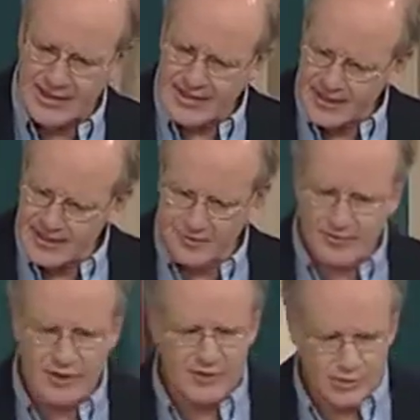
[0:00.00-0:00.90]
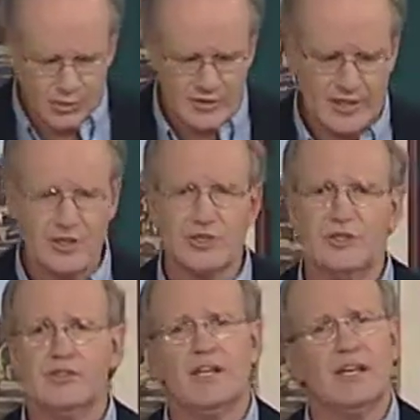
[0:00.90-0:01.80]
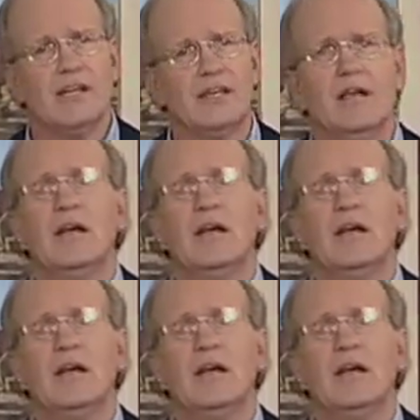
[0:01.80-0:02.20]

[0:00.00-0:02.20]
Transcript: negative associations in